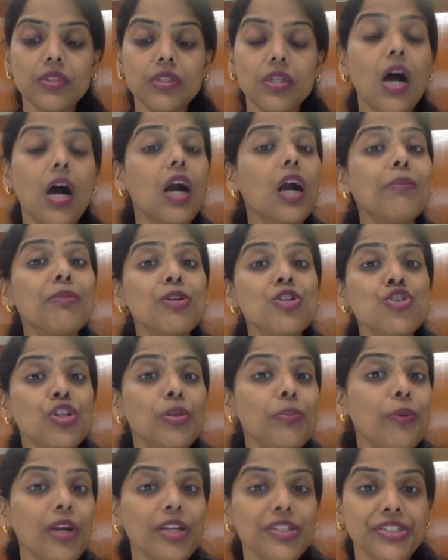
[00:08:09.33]
a commercial
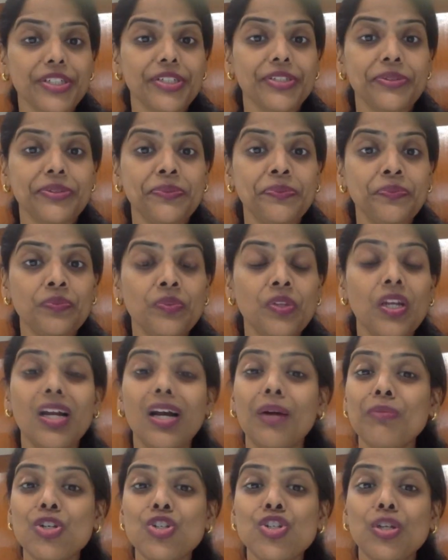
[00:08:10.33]
project,
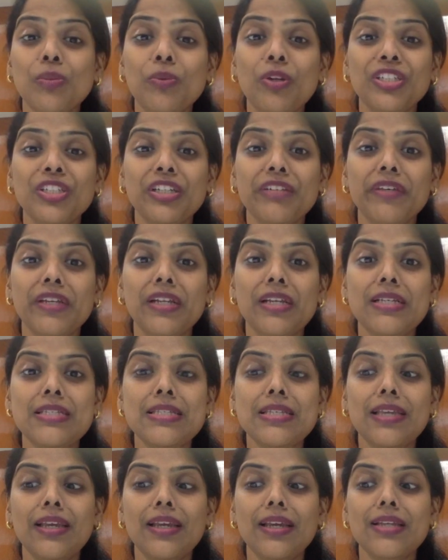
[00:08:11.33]
when I
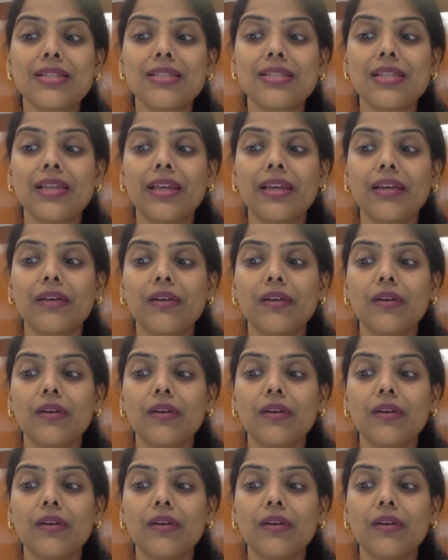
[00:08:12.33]
say, it's like